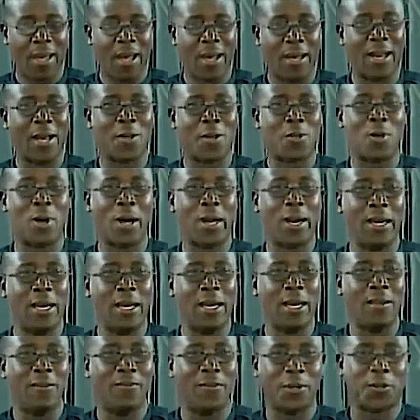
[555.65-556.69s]
And
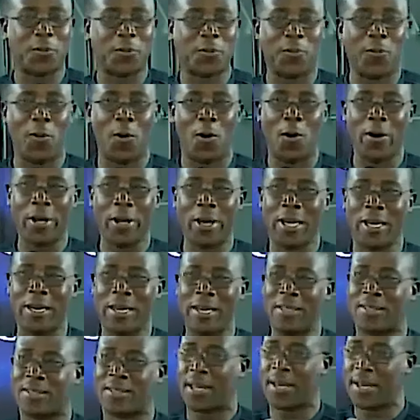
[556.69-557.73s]
actually in verse 4, he
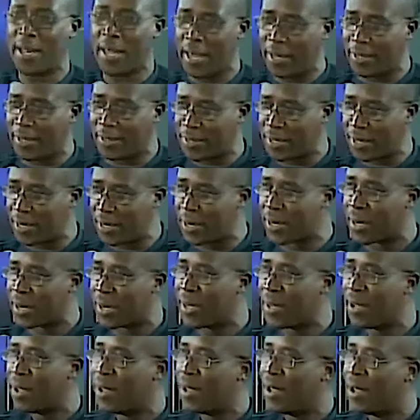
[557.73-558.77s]
listed 18.